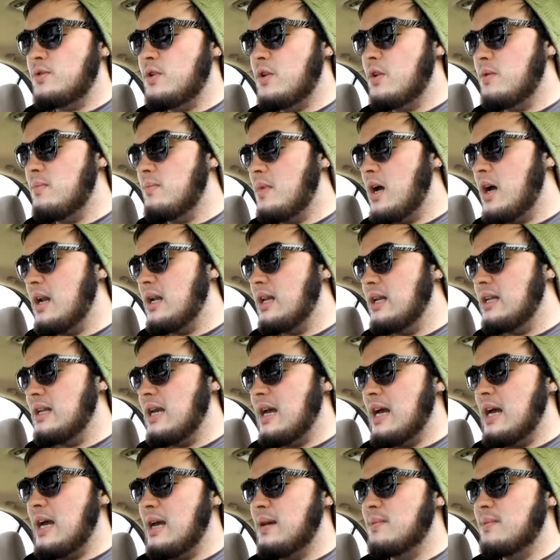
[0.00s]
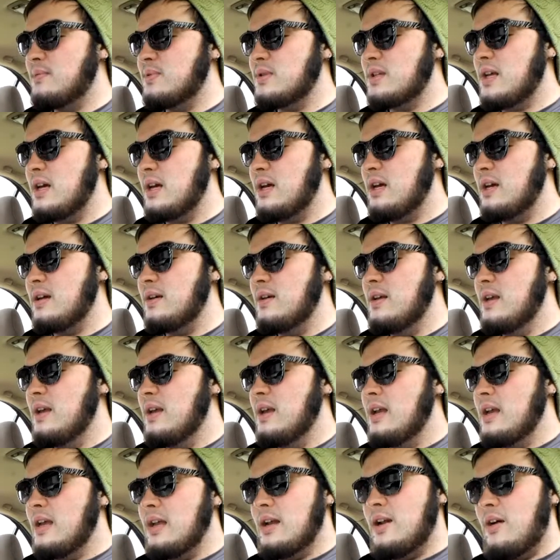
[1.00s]
Certain body types. How
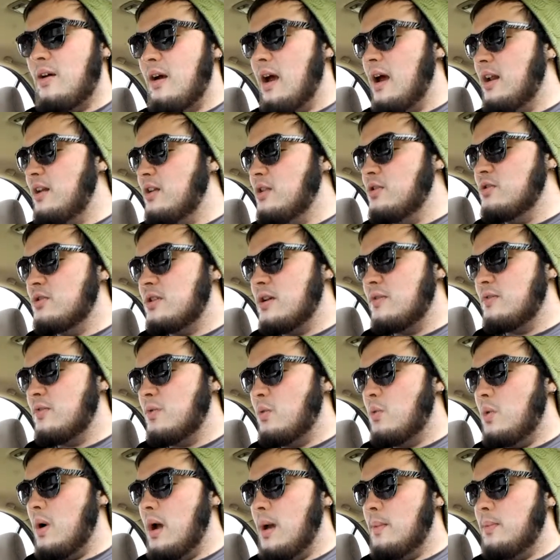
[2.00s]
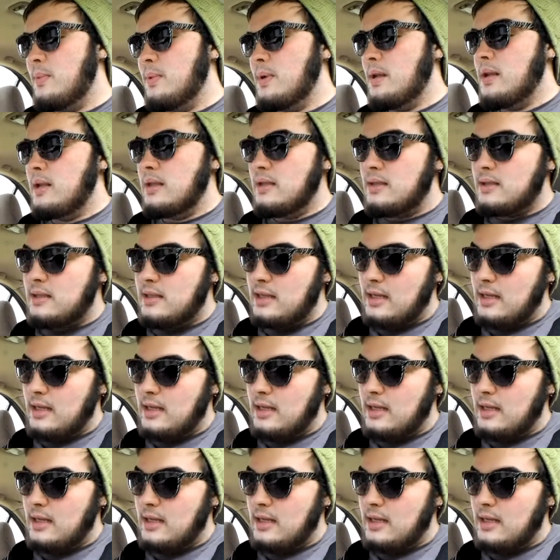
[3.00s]
to use different weapons.